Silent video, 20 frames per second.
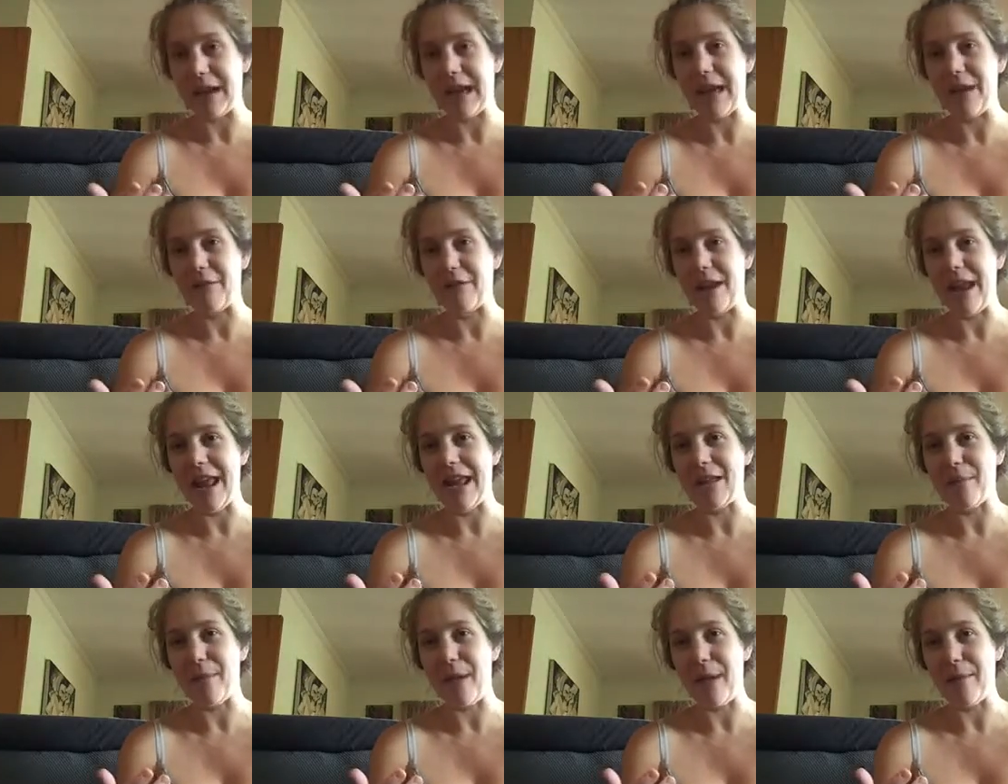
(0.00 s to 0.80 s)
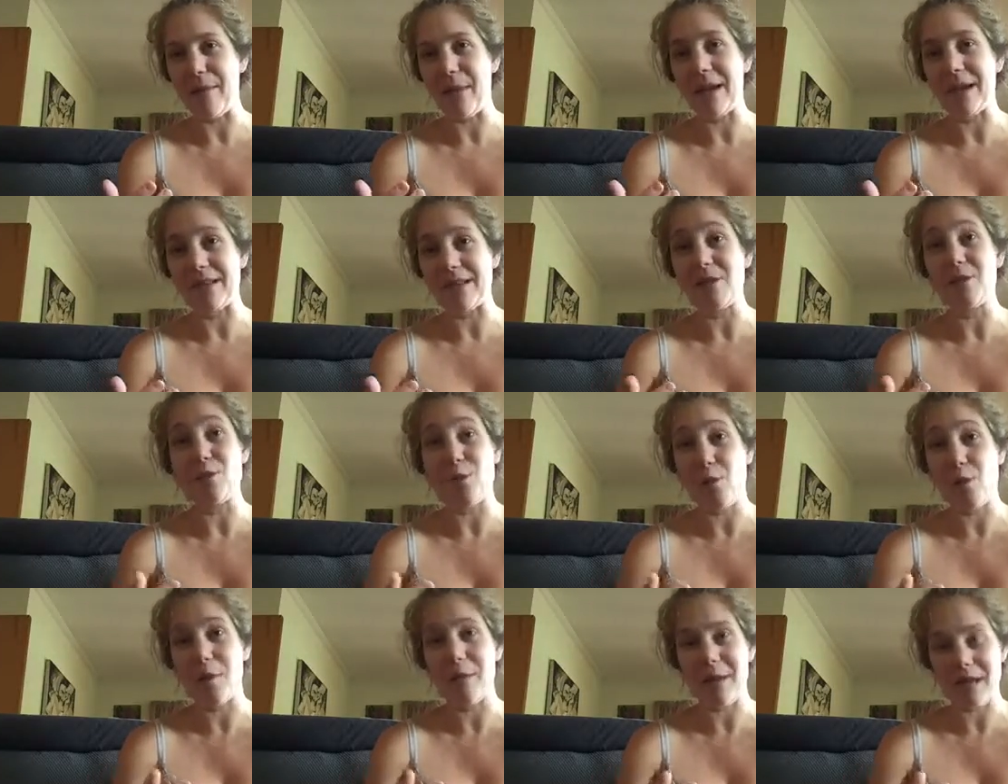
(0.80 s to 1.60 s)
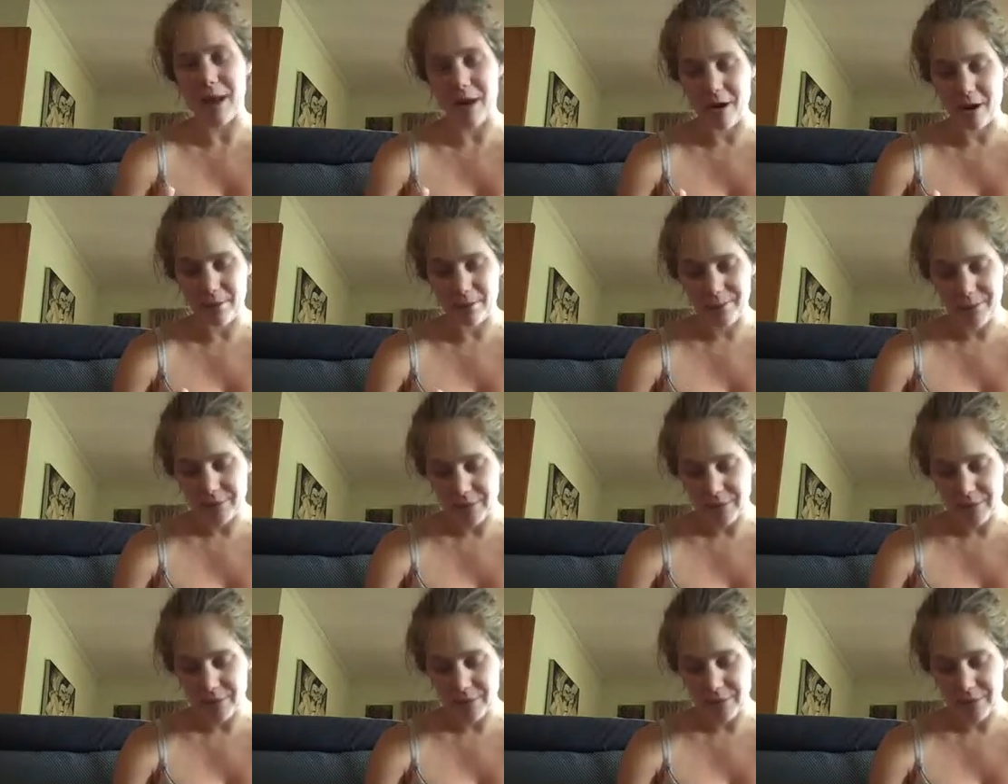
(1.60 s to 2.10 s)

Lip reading: a kind of a naked baby because it's warm here.